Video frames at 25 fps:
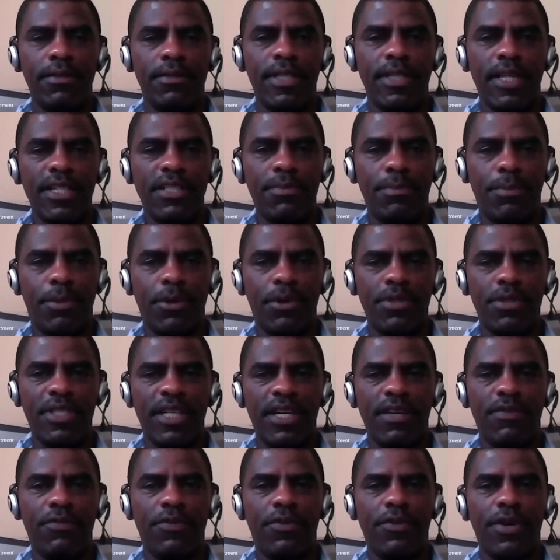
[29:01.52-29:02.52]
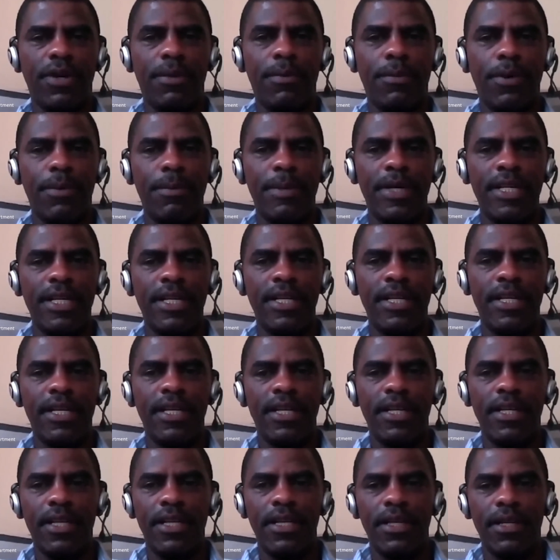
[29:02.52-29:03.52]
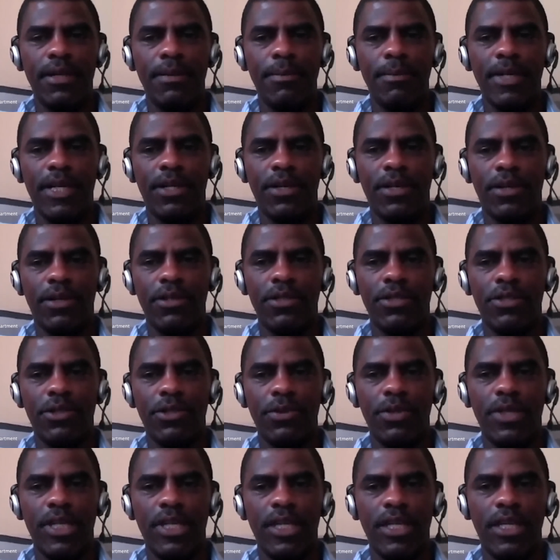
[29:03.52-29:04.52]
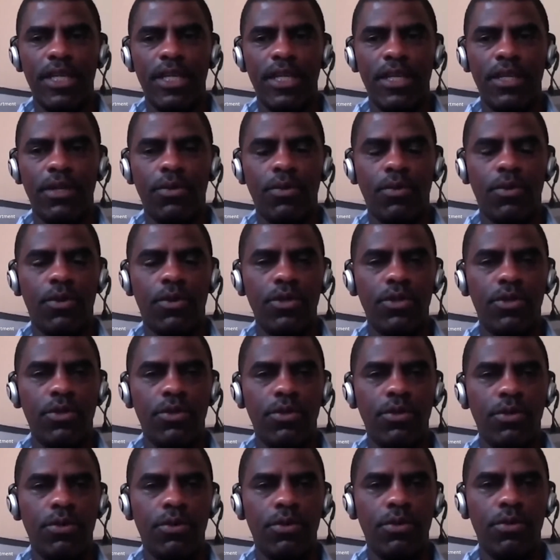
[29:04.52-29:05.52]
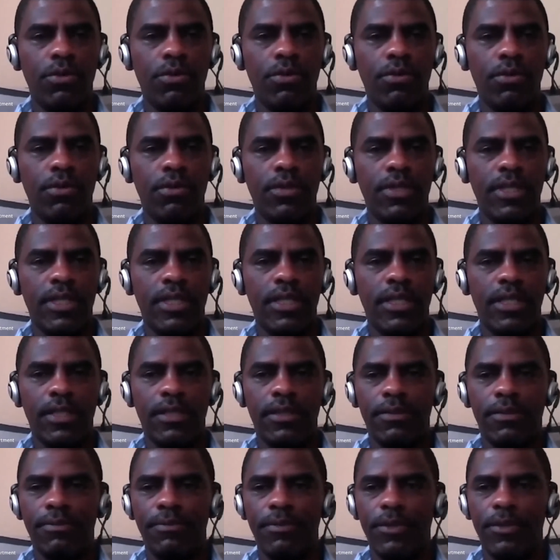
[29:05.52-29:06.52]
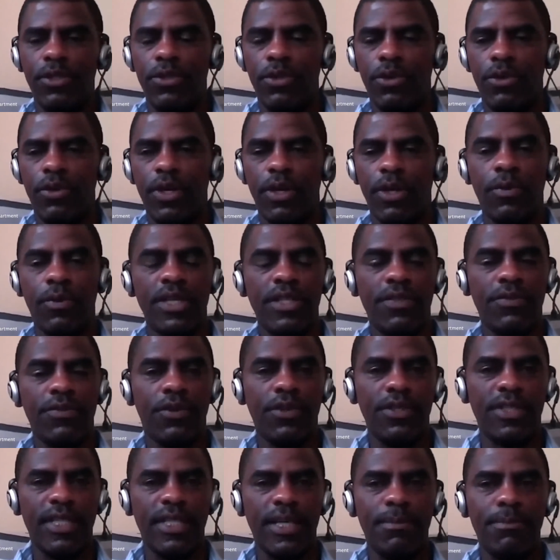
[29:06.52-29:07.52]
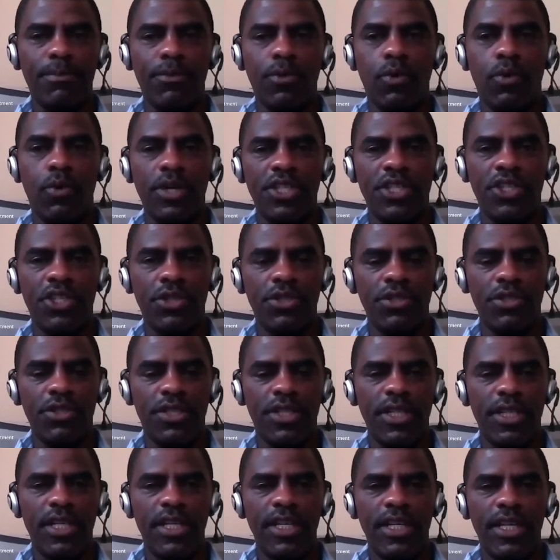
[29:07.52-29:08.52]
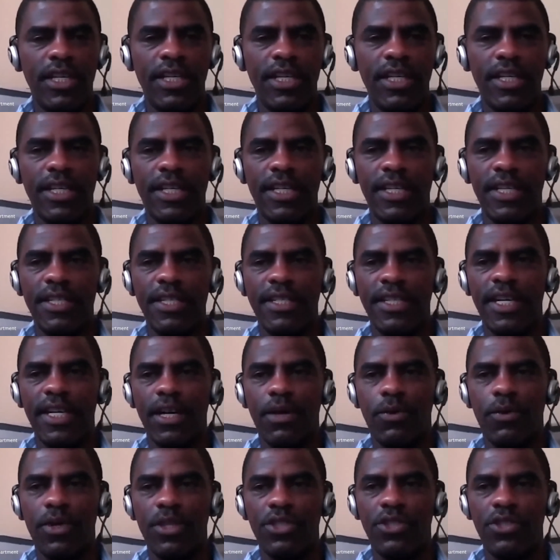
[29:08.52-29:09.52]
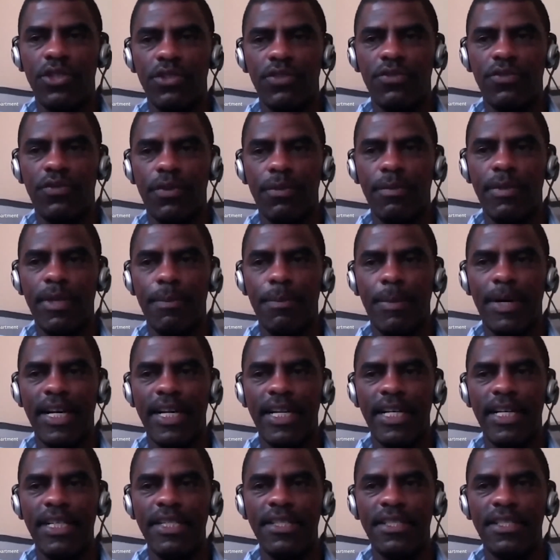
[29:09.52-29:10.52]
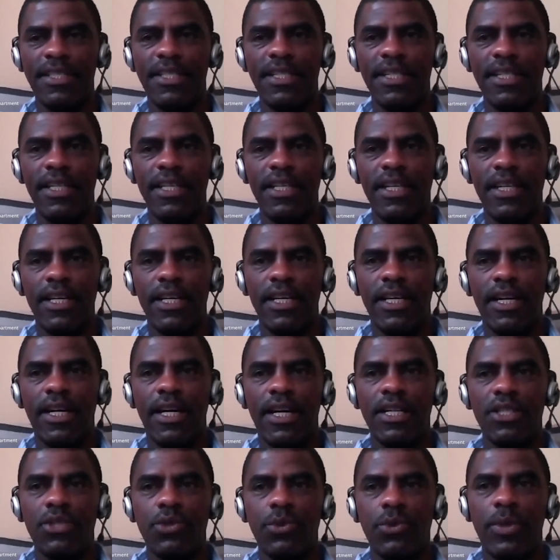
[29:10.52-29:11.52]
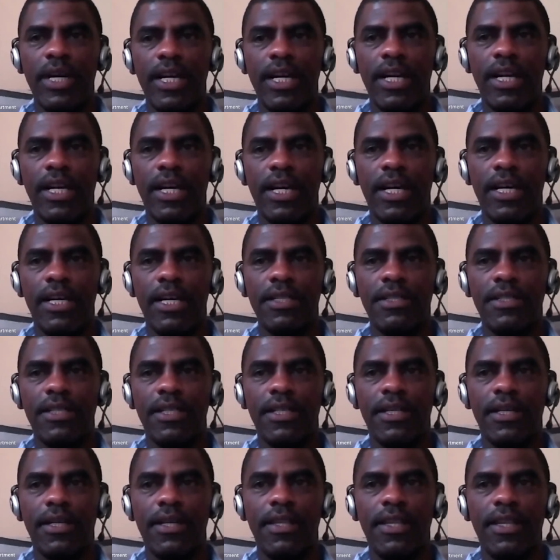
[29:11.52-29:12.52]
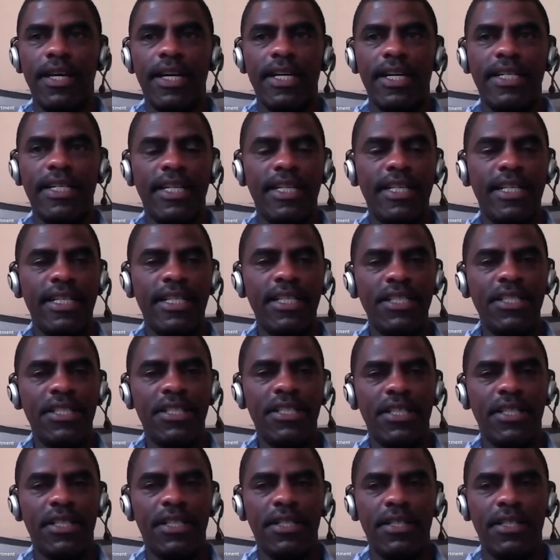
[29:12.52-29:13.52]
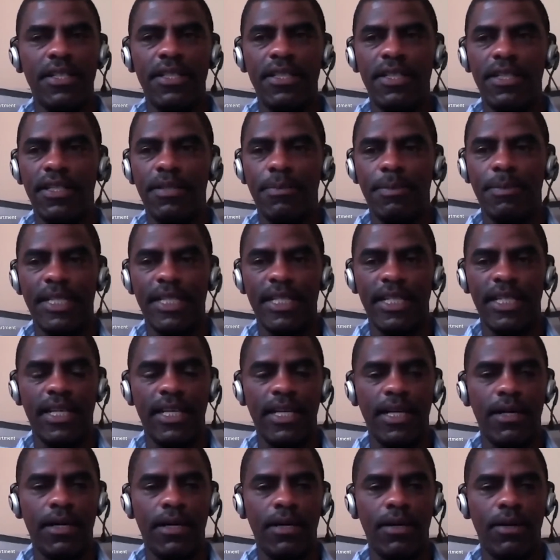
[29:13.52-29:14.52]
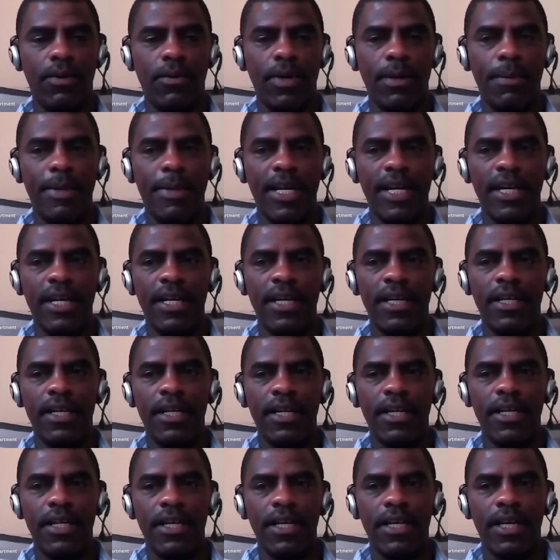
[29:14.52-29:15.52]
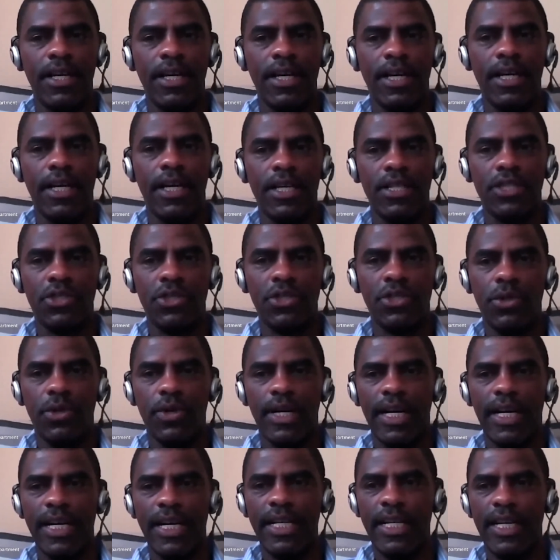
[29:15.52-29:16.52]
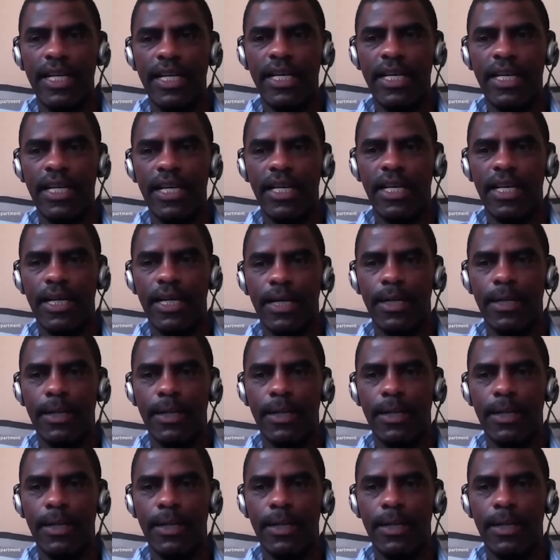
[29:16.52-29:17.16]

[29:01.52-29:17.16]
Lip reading: just pause there for a moment, because we want to request for some questions in case there are questions from the panelists, as well as the attendees in this particular webinar. So kindly,